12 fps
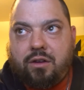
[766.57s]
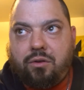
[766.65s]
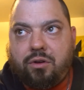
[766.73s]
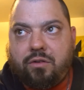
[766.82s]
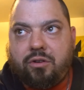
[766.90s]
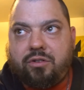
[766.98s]

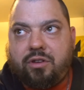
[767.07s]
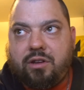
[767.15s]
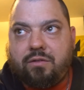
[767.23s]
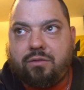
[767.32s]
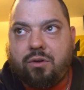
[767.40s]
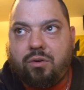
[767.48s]

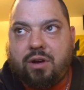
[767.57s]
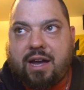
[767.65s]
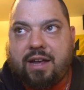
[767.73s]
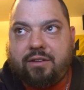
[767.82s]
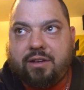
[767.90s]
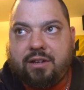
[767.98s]
University of Rhode
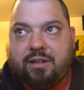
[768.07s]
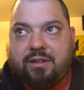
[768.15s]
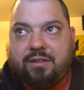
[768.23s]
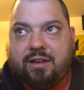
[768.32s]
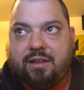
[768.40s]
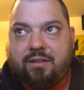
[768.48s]
Island in
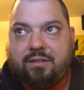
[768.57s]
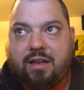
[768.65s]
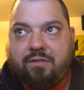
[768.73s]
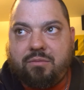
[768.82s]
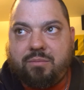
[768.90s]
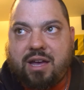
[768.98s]
a
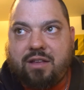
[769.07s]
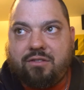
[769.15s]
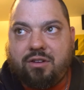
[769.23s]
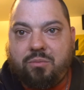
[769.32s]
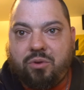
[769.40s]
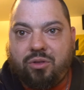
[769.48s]
10-7
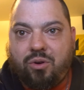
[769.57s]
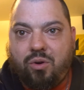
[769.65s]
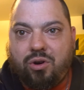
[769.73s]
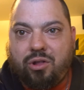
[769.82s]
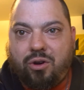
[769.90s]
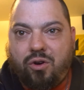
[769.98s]
matchup with
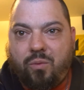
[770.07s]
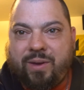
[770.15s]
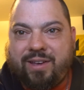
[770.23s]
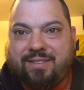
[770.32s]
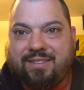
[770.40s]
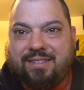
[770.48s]

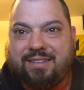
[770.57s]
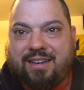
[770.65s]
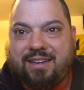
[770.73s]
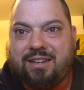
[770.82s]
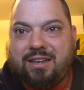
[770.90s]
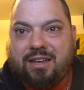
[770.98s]
Oklahoma as the
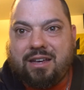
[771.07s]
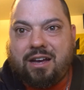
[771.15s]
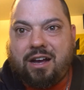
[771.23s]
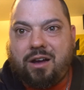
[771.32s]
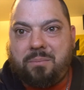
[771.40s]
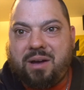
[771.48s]
10.
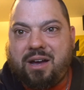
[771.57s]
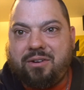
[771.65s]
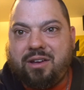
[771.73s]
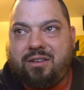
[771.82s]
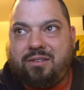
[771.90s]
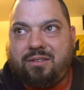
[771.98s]
How
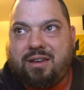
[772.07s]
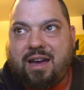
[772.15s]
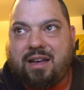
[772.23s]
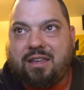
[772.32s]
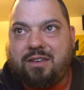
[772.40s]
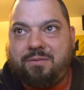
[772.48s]
can you
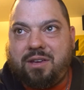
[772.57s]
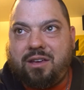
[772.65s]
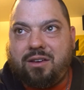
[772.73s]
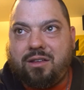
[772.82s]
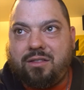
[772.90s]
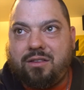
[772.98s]
not give
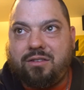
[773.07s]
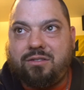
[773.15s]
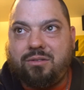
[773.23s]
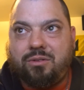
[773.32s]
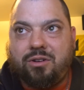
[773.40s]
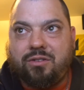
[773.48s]
me the
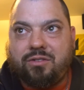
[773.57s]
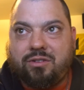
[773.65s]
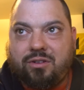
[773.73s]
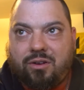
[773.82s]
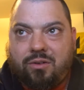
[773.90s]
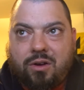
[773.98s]
Sooners?
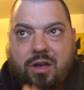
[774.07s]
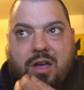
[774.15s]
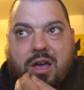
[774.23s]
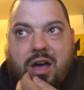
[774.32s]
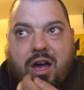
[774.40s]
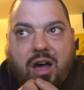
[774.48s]
So,
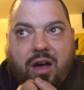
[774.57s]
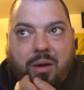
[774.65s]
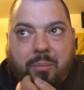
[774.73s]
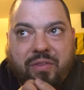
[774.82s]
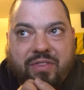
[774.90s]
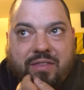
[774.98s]

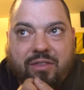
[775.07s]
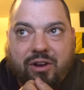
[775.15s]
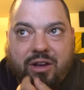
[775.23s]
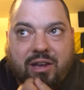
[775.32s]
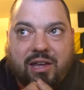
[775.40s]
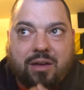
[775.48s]
but then
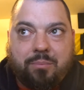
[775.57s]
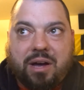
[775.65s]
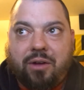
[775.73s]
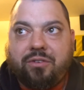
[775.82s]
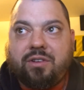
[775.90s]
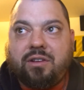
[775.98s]
they're going to get
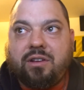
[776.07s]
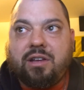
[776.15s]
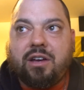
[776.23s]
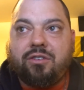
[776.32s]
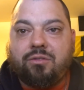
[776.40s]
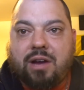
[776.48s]
bounced in the
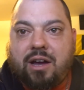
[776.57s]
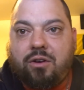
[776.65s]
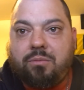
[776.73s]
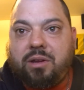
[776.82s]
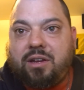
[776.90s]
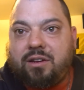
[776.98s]
next
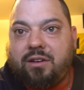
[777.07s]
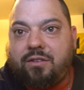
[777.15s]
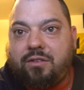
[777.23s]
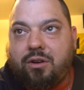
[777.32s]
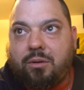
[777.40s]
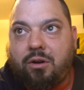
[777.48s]
round
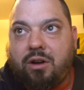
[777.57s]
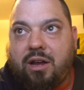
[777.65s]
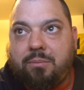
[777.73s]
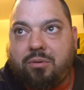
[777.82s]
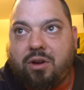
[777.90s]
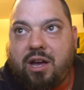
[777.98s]
because their
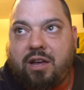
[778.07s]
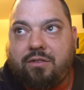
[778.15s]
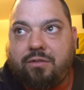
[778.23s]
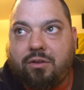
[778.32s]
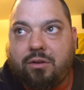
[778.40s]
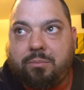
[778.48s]
grand
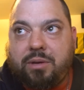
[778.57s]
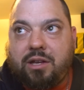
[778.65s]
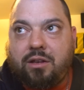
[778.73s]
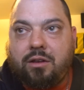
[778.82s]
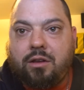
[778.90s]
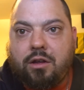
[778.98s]
prize for
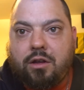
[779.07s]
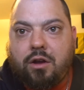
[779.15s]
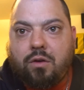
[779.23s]
beating